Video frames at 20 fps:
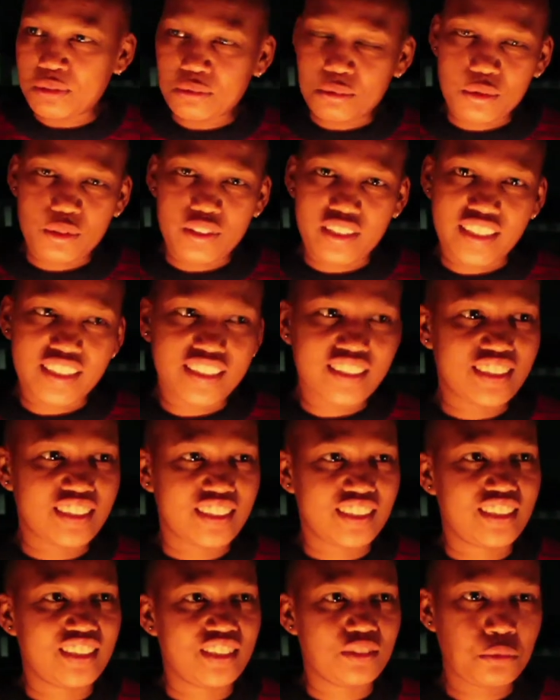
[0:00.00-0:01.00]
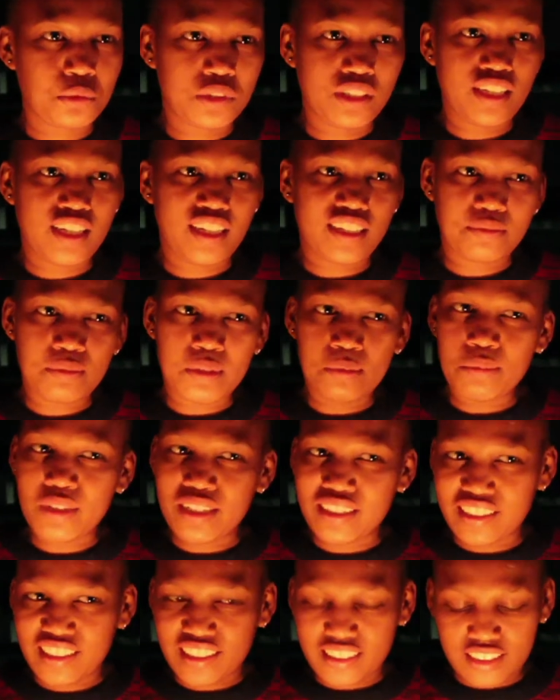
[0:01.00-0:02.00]
people that we are
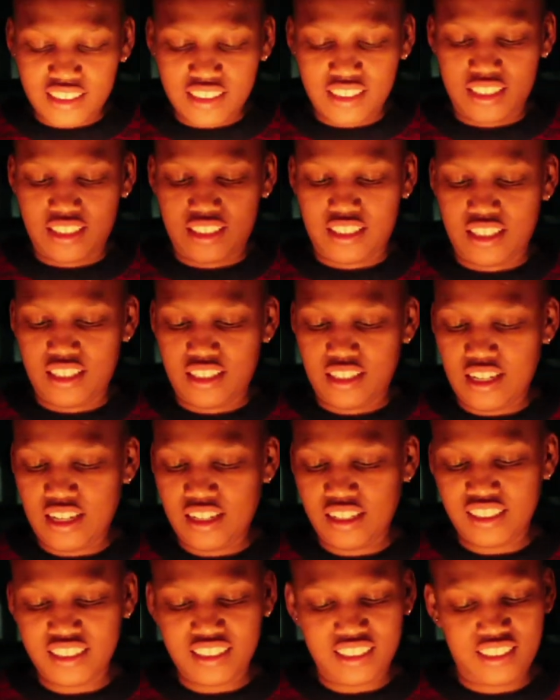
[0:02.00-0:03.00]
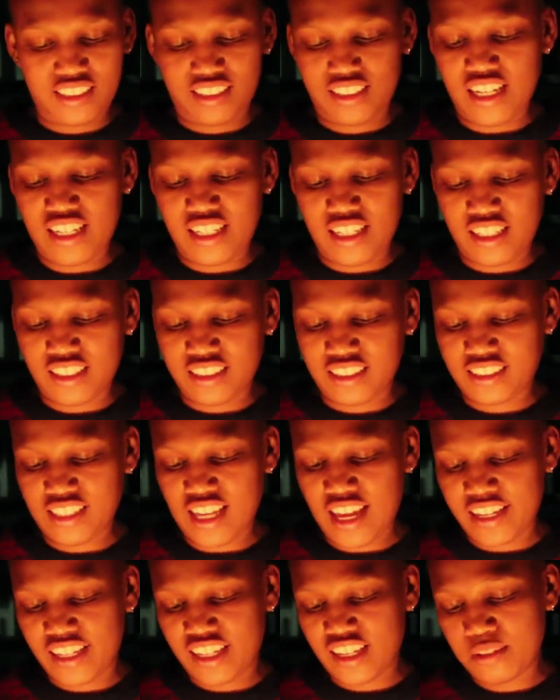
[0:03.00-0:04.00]
remembering, and I guess
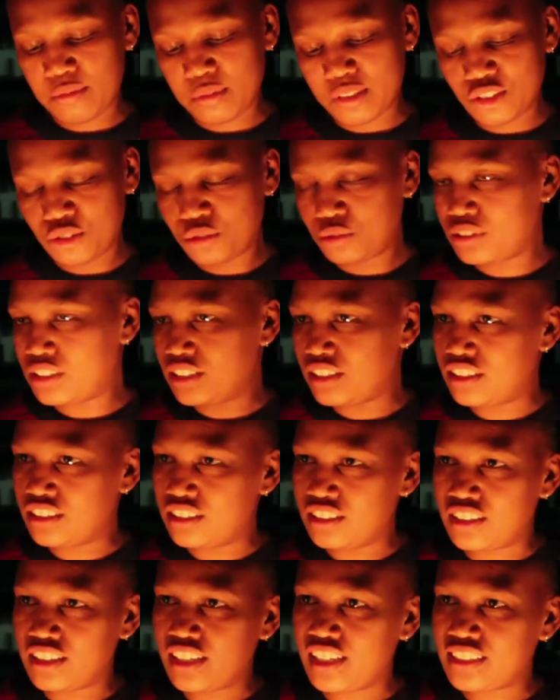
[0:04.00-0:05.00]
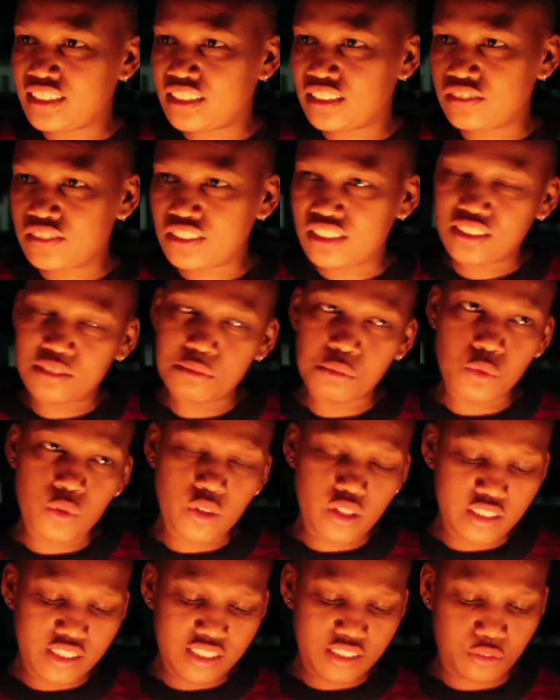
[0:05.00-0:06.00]
I came into the activism
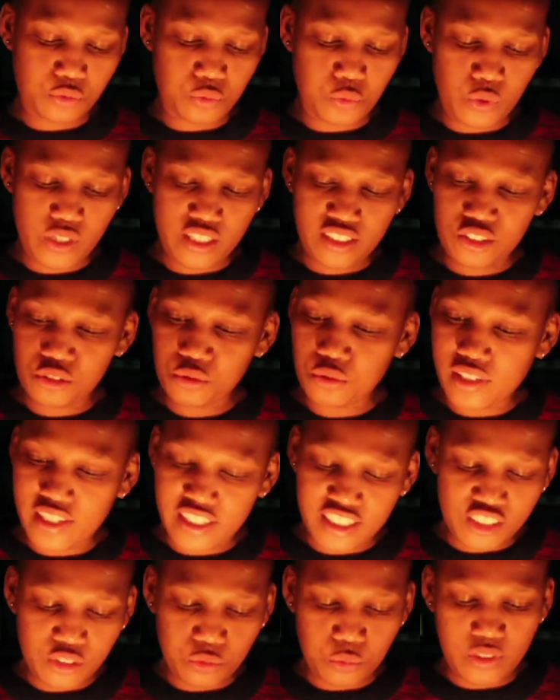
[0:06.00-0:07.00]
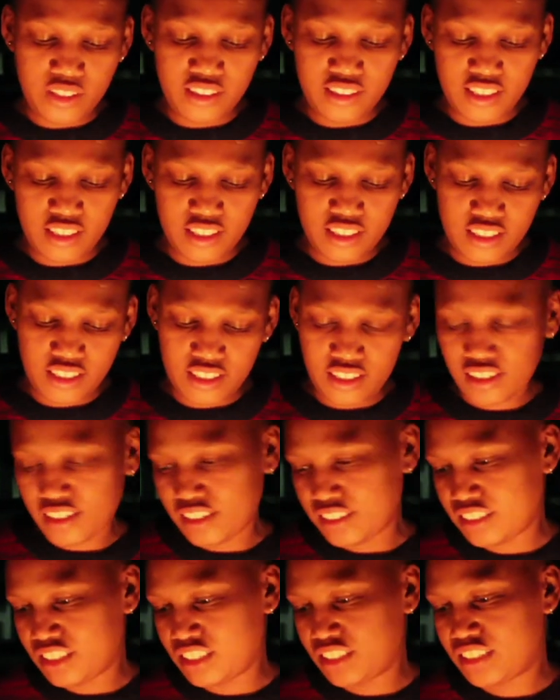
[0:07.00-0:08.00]
world way too late when they
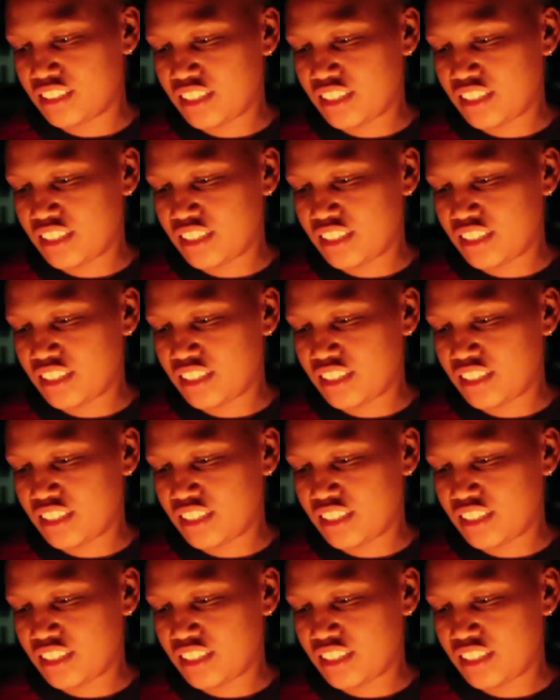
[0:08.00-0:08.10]
had